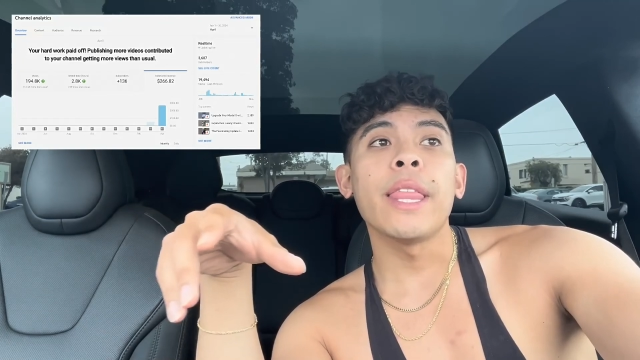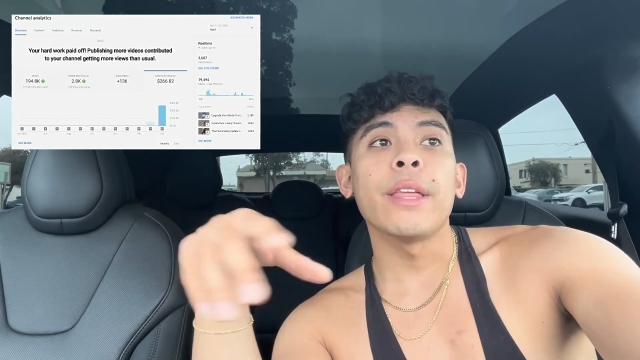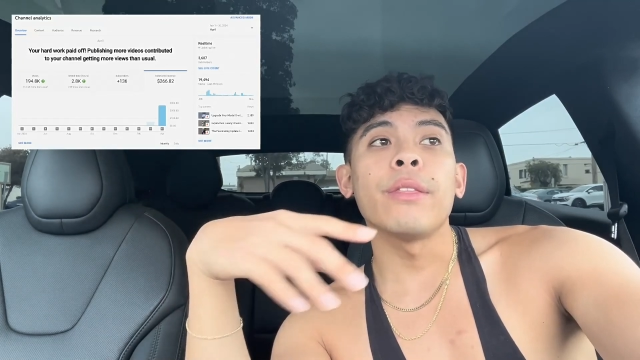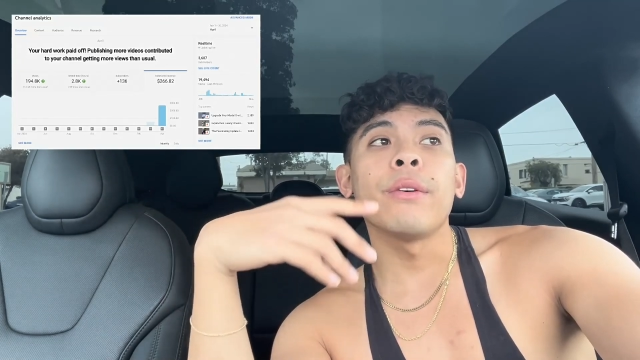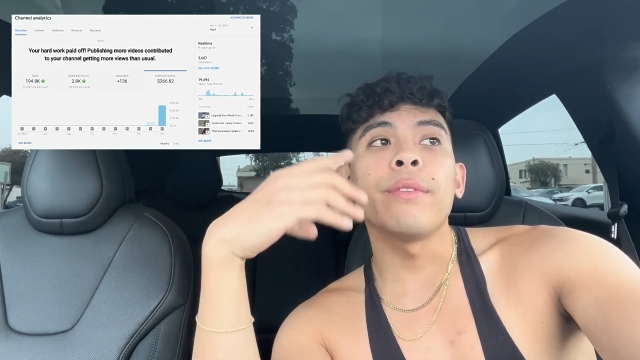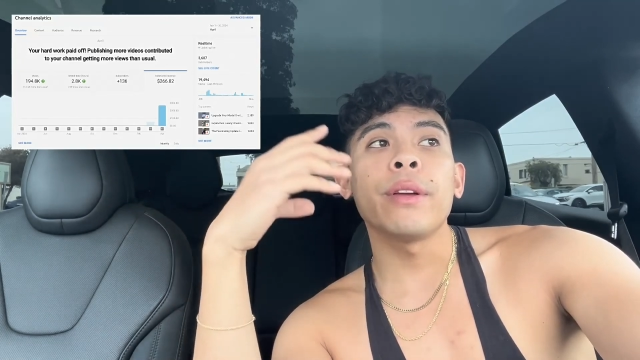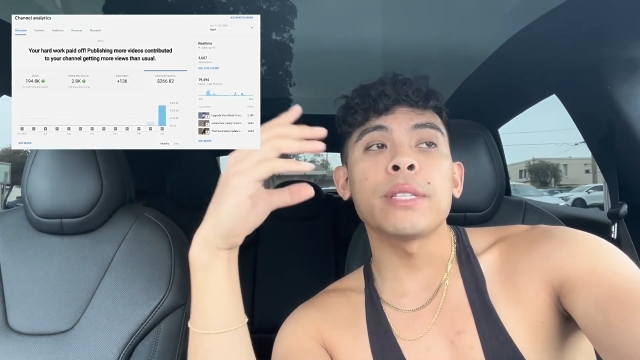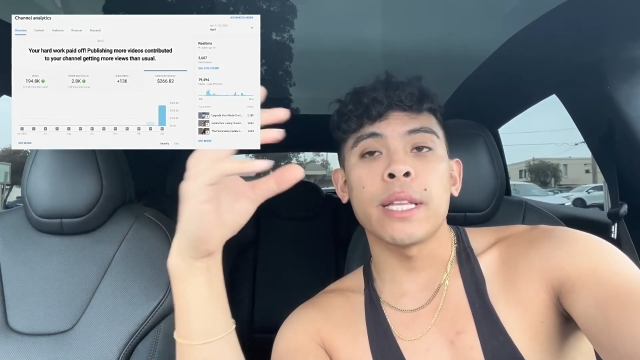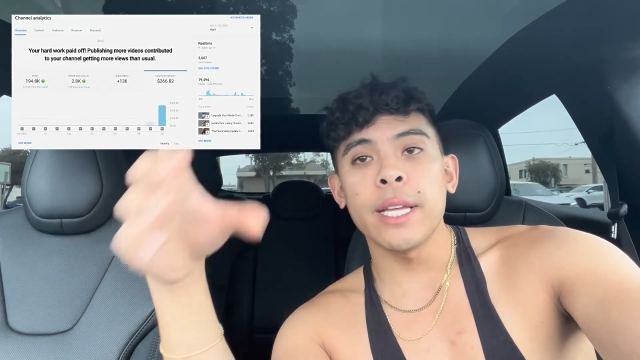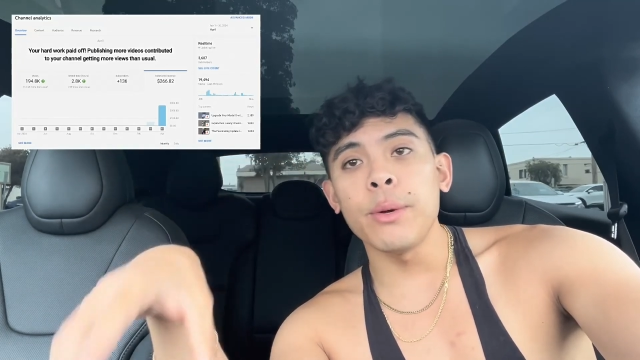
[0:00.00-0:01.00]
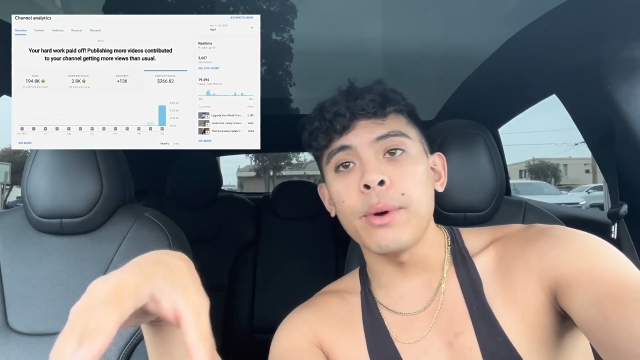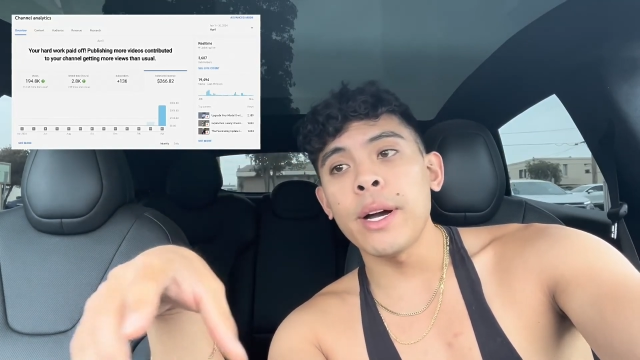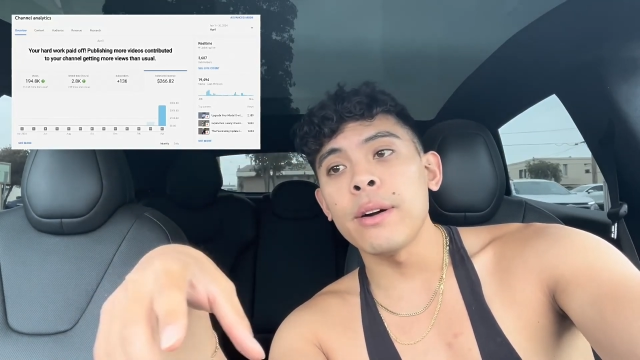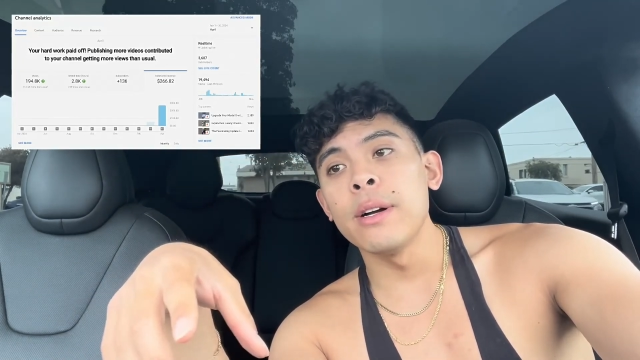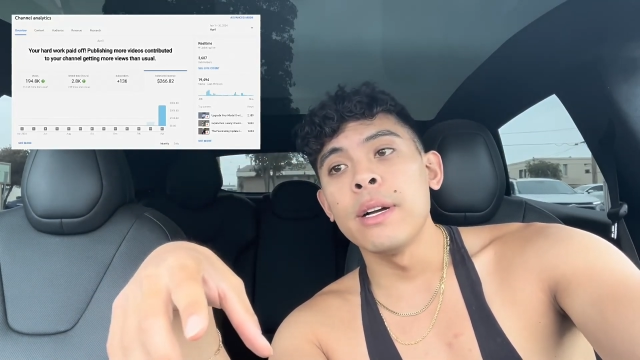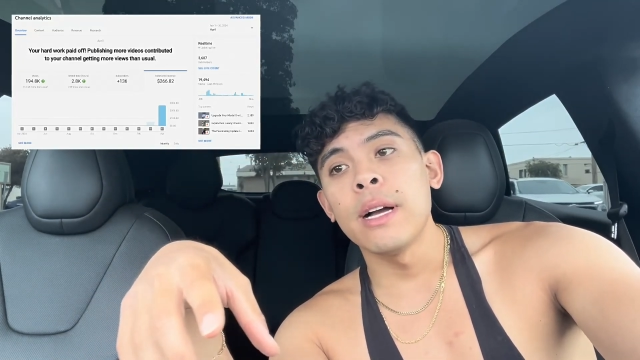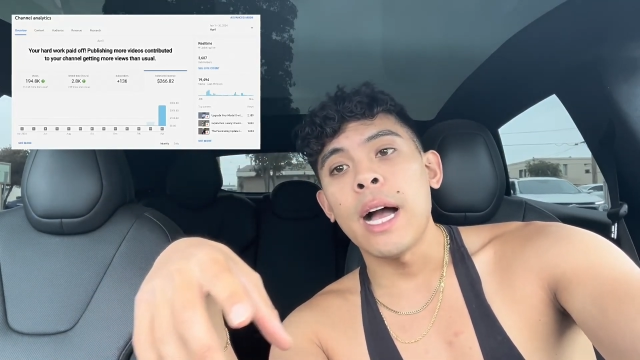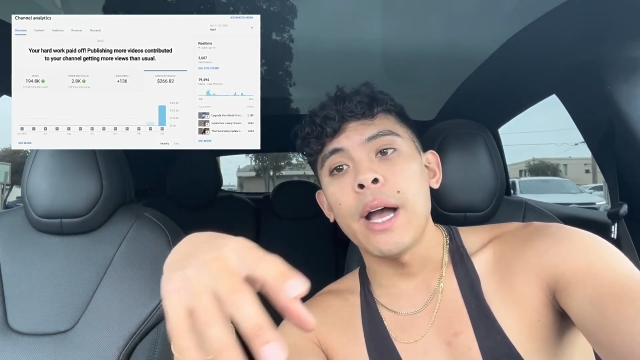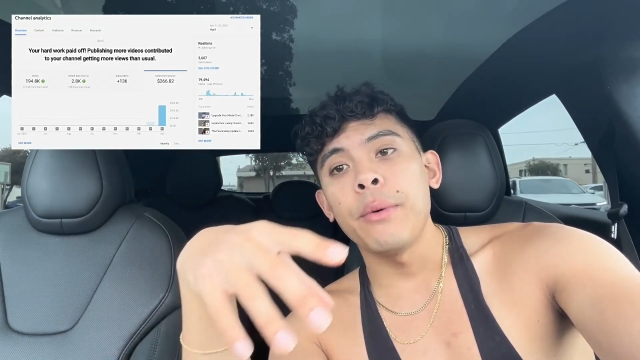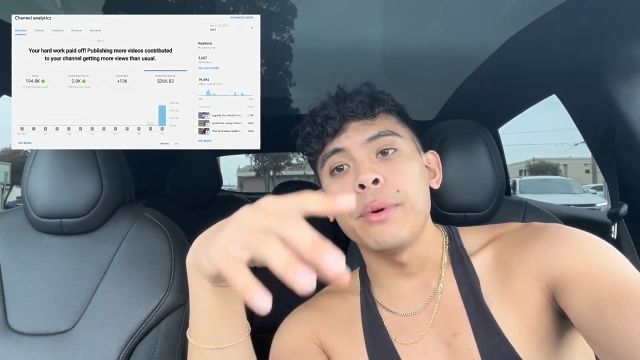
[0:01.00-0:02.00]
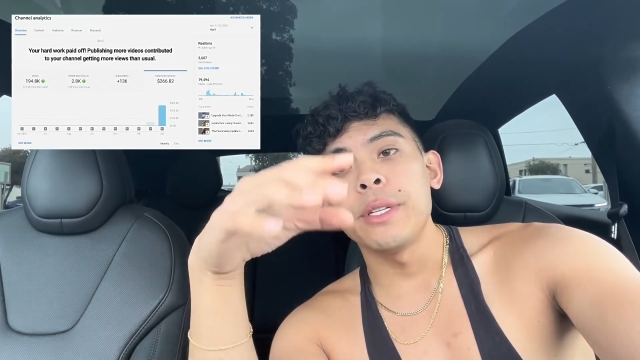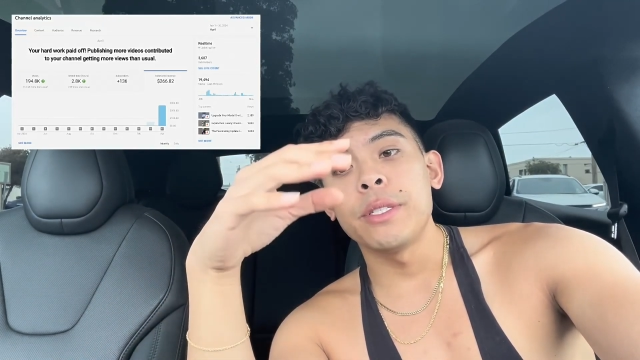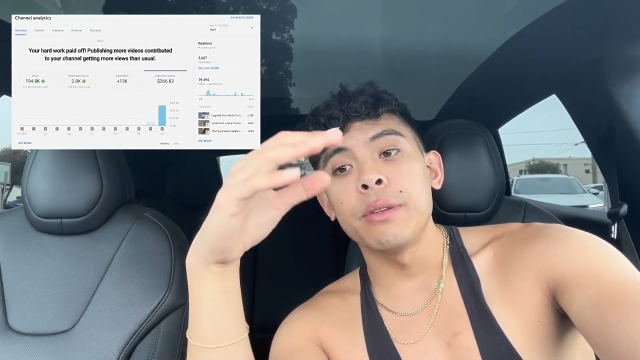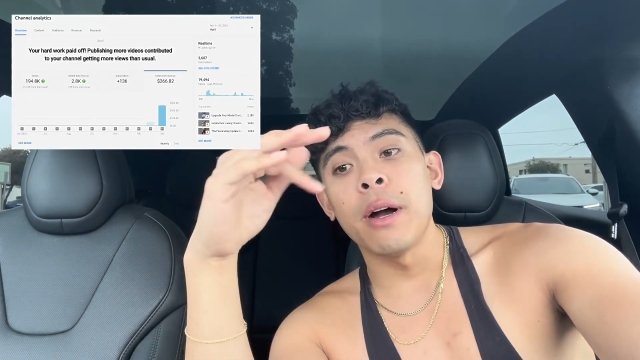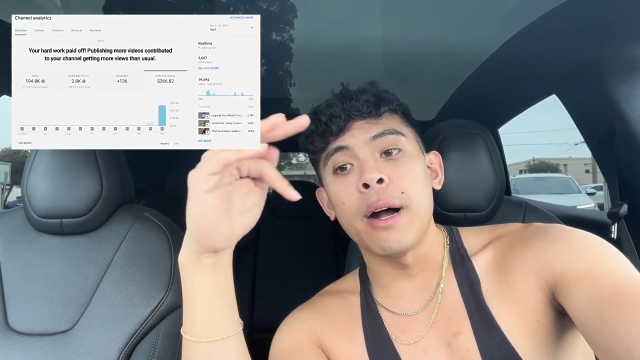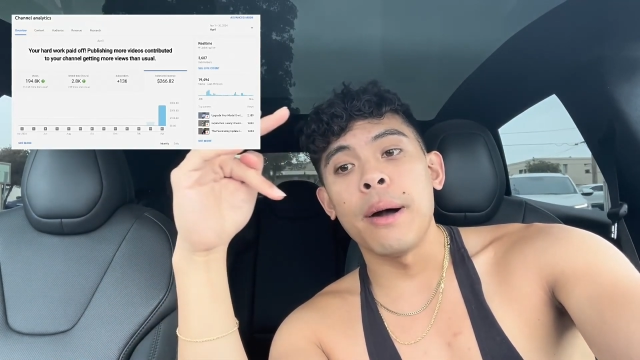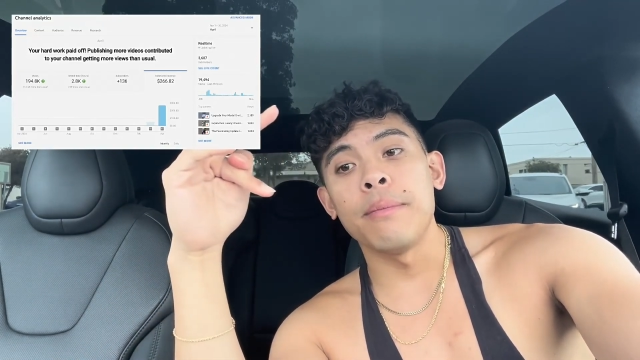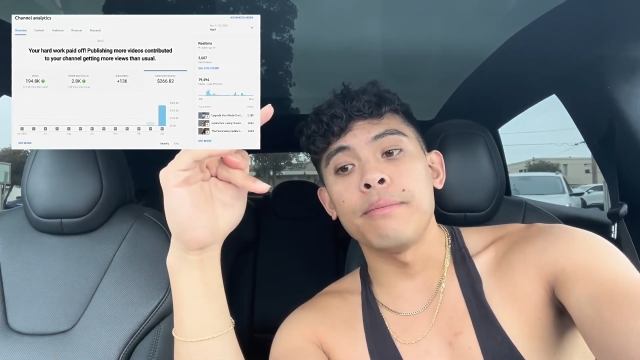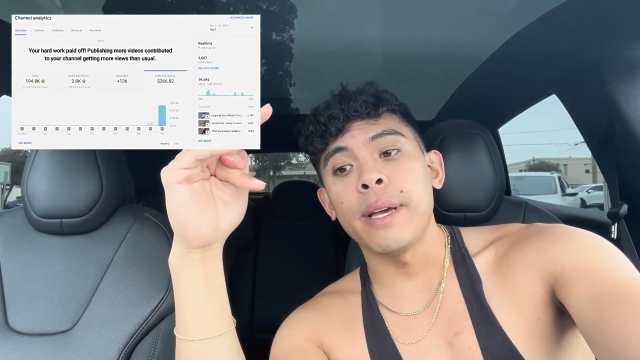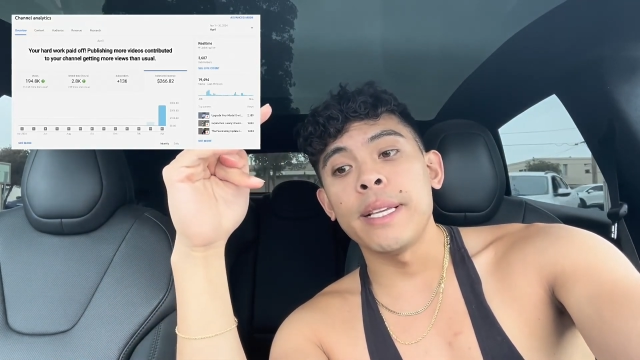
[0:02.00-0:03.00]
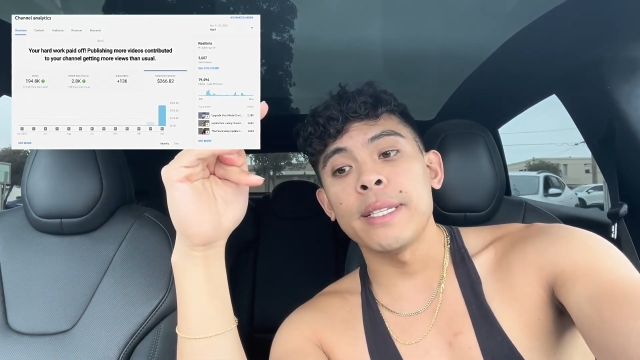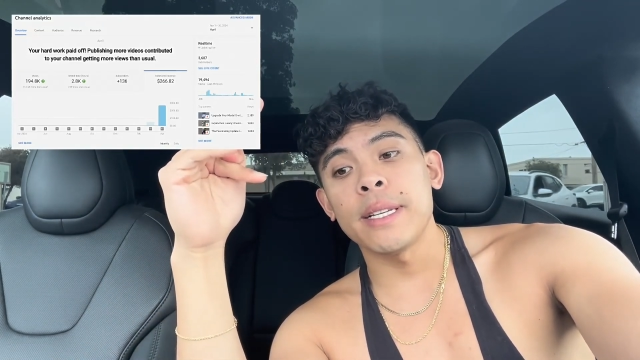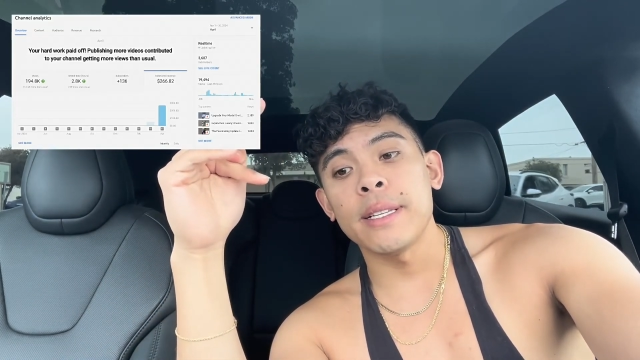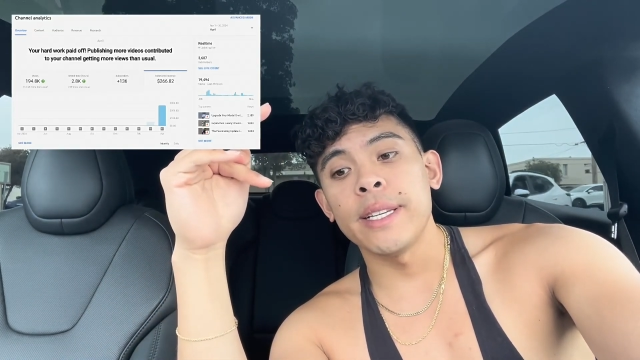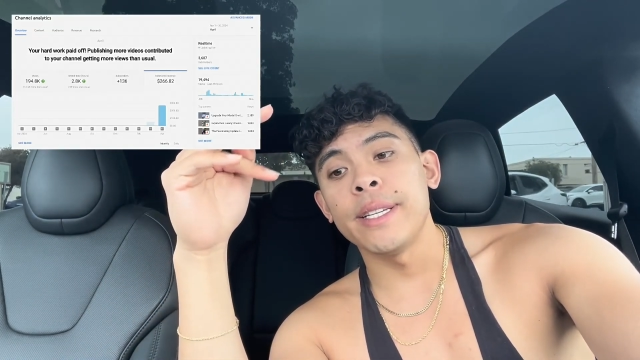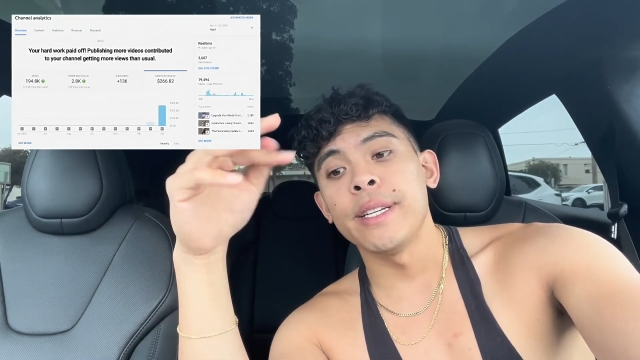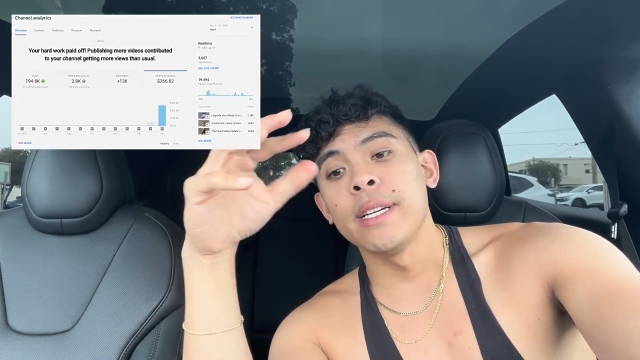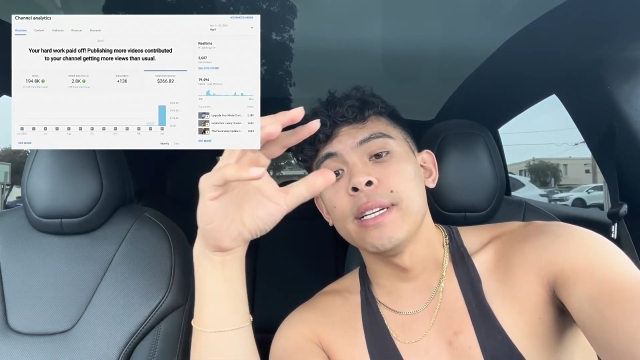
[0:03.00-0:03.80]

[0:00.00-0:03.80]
And then the videos that did well, I would um, basically